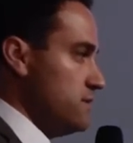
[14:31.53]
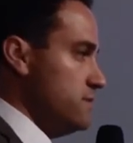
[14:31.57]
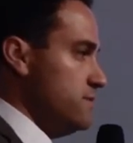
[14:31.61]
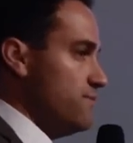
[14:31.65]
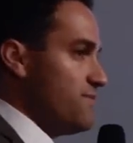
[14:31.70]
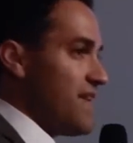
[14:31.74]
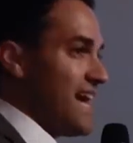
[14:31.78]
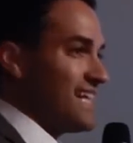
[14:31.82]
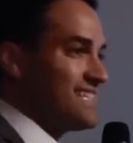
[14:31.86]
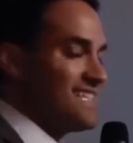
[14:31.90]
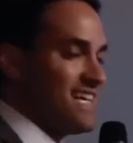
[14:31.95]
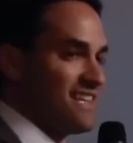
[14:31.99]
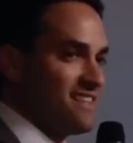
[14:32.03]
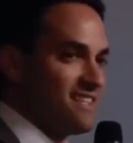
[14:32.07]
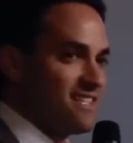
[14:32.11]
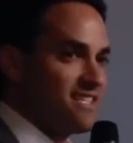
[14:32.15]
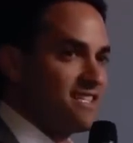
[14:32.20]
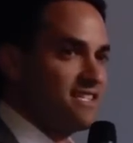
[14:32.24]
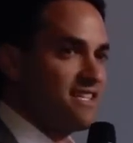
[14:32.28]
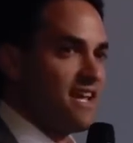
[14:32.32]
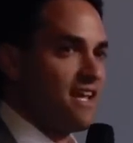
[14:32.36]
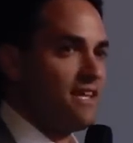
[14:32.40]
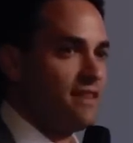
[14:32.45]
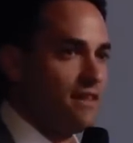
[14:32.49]
That's at the
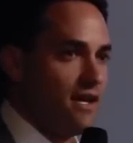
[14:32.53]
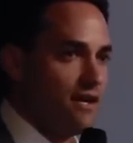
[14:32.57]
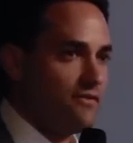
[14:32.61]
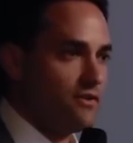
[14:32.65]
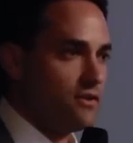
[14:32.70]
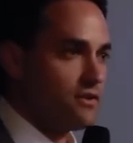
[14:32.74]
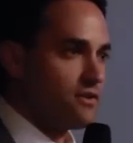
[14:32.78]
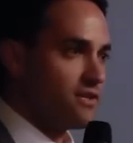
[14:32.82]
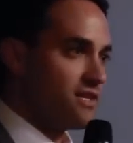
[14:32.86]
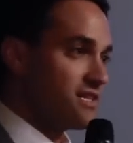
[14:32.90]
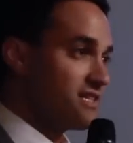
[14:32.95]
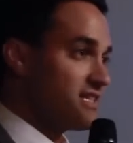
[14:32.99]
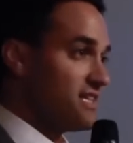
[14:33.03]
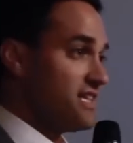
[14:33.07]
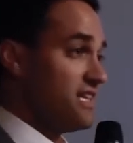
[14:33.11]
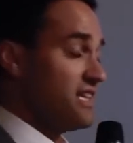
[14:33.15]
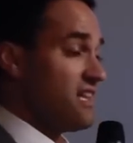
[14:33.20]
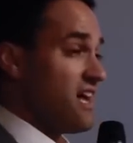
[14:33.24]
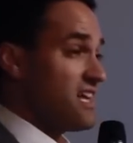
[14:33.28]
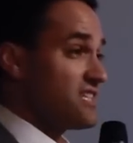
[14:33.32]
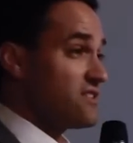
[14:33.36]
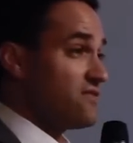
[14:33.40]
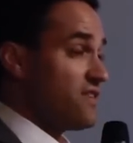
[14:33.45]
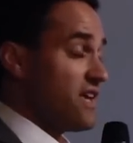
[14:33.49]
state level. The city of
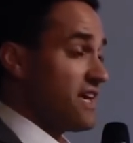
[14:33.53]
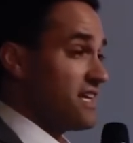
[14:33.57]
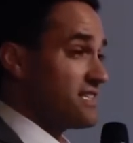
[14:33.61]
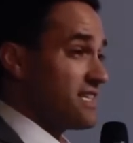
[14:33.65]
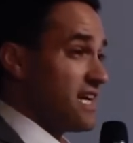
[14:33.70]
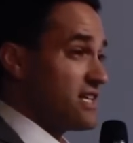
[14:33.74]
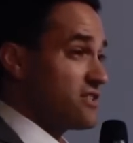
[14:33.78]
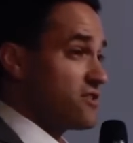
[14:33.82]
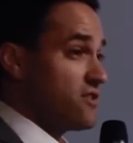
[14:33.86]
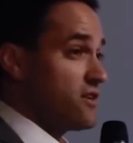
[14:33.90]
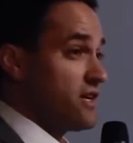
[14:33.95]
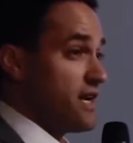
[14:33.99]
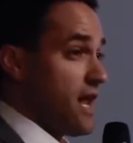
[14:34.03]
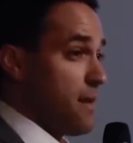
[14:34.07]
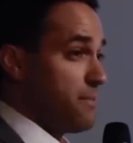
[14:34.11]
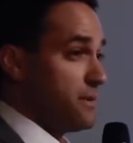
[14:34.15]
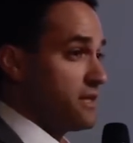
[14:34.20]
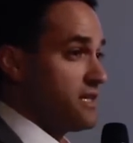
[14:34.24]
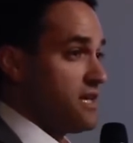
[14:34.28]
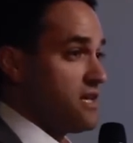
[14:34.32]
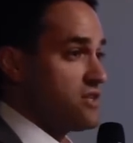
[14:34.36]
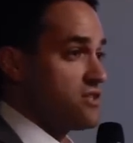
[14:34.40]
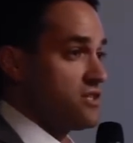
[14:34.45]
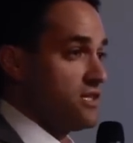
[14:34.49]
Las Vegas, I turned an
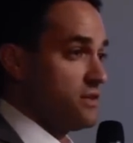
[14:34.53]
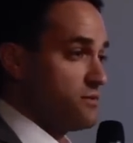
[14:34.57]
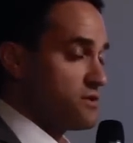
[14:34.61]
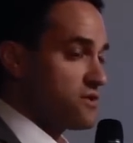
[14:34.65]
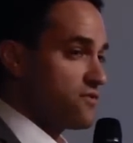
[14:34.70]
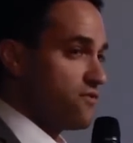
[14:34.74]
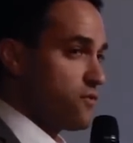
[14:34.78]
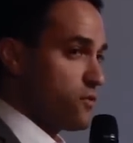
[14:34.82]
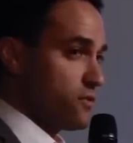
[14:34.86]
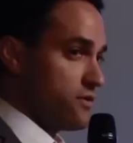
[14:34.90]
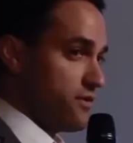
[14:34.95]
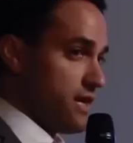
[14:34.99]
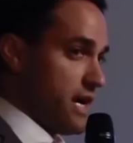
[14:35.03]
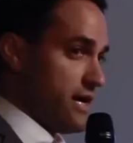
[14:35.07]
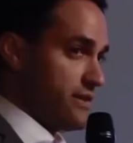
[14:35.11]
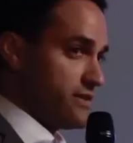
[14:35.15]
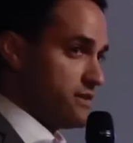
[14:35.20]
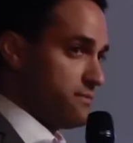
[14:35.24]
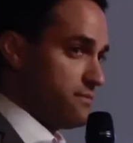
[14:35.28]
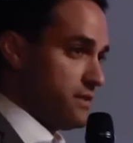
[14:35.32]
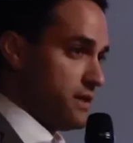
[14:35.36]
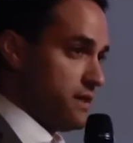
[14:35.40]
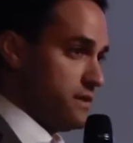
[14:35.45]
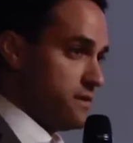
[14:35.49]
application and it was
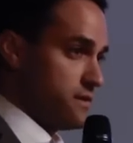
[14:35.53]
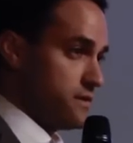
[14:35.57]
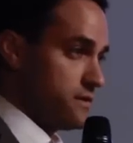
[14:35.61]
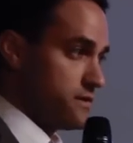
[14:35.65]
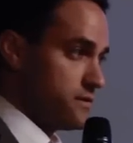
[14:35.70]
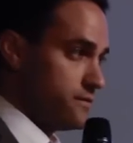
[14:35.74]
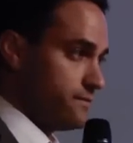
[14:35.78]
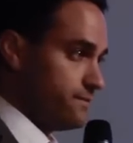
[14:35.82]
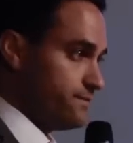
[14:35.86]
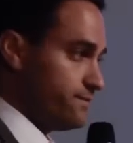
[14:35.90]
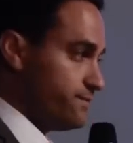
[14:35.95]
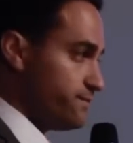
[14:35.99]
4,000 pages.